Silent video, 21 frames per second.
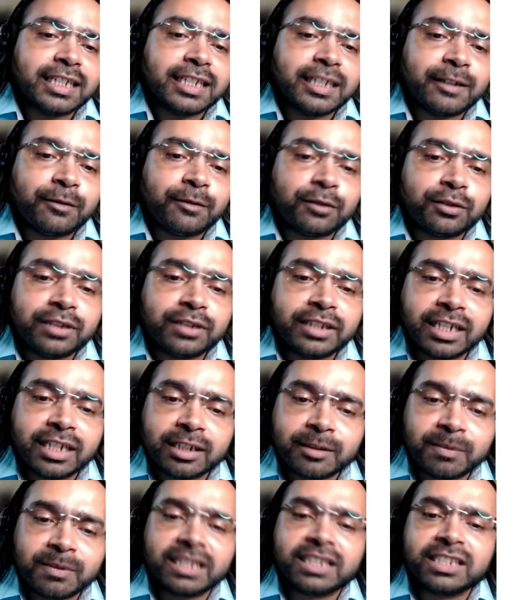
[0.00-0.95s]
if you
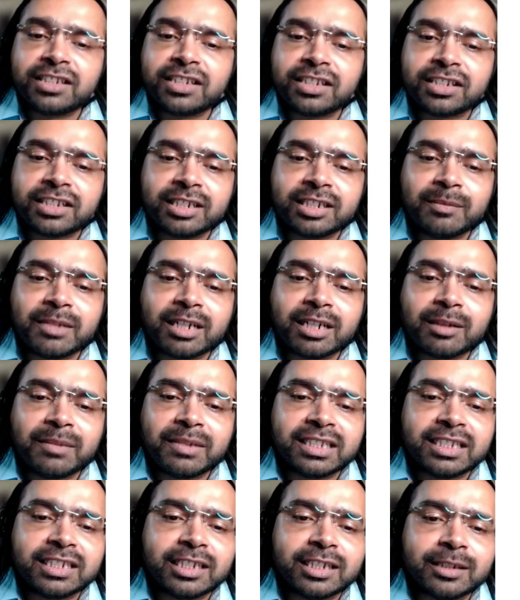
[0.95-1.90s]
display the system error
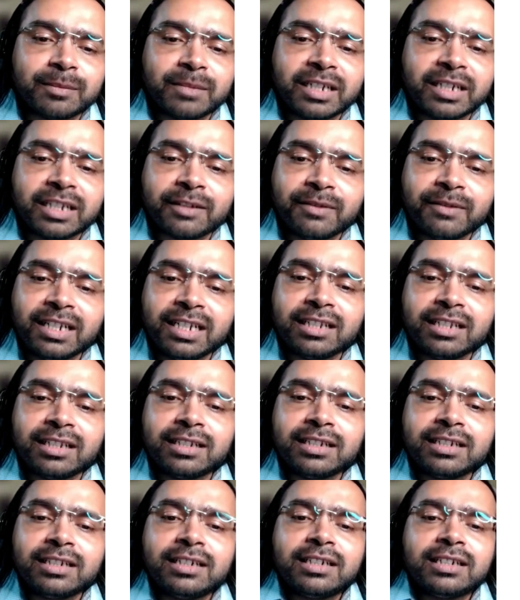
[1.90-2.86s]
message, it may reveal
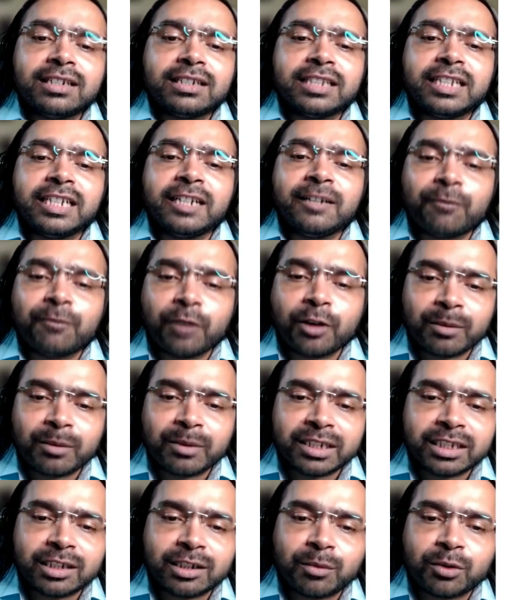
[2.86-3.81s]
the
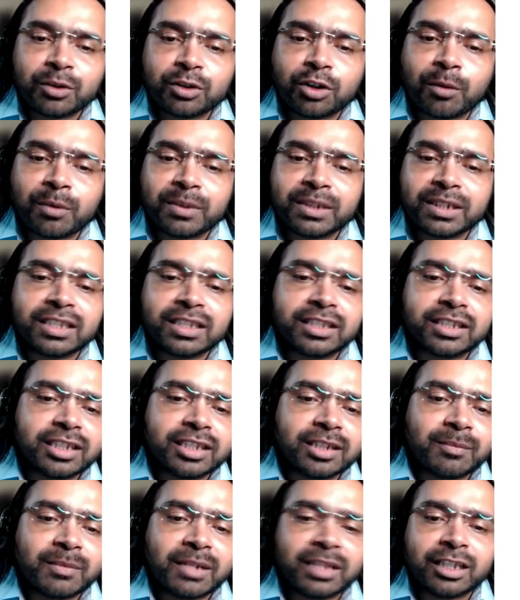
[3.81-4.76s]
information about the operating
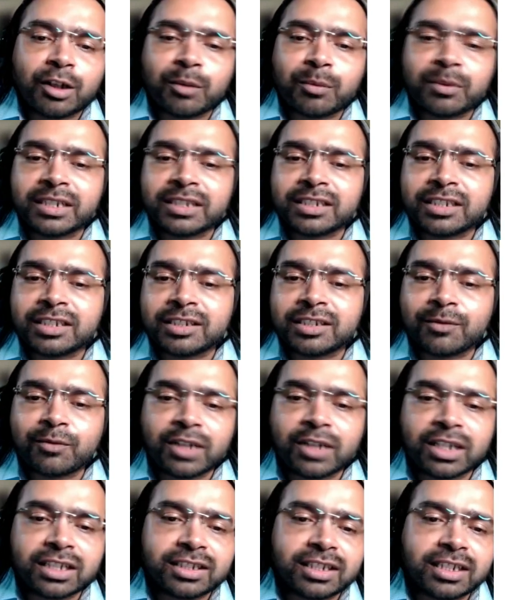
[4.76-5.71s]
system and operating system
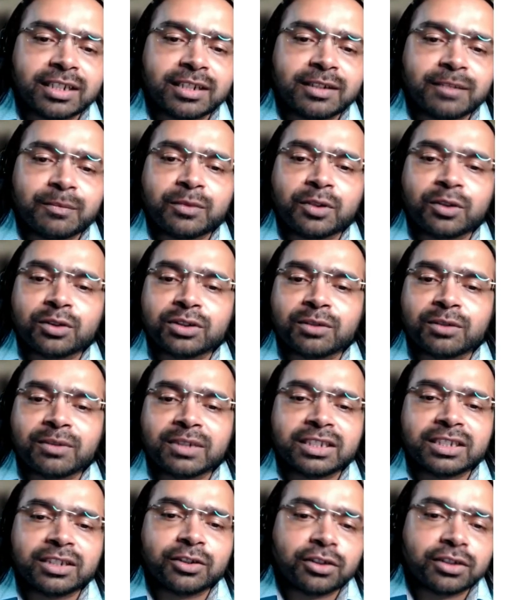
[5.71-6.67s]
version, browser
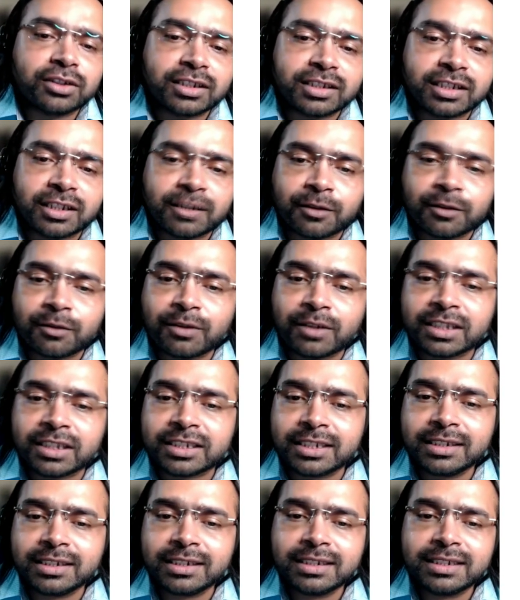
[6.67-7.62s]
version, or the server
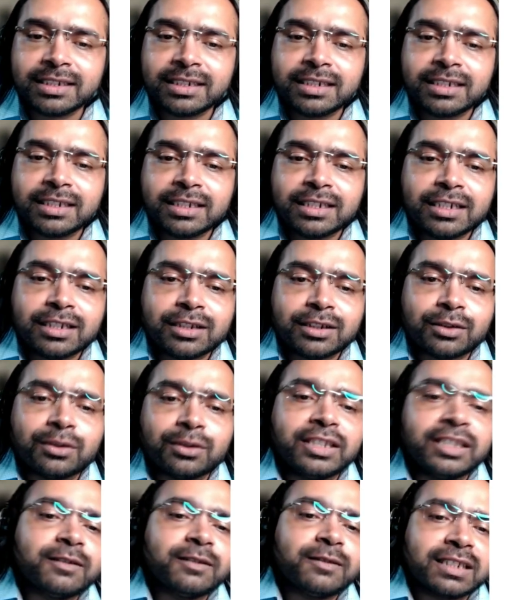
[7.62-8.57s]
version. So
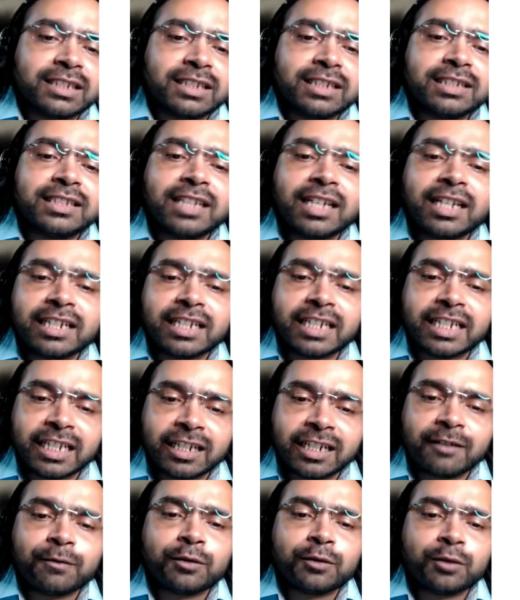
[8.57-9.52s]
these versions are
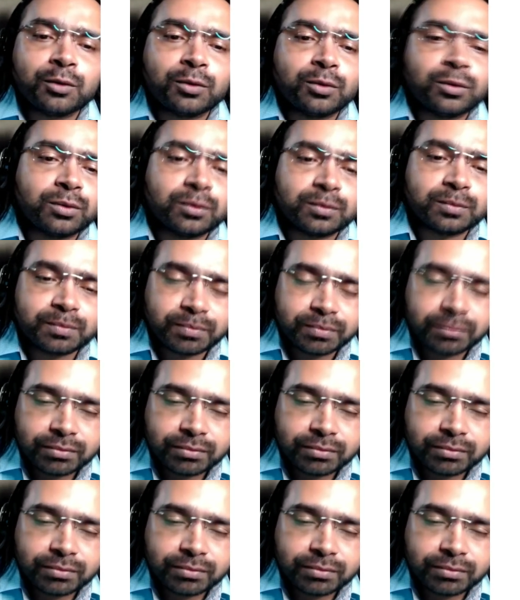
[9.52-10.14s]
enough to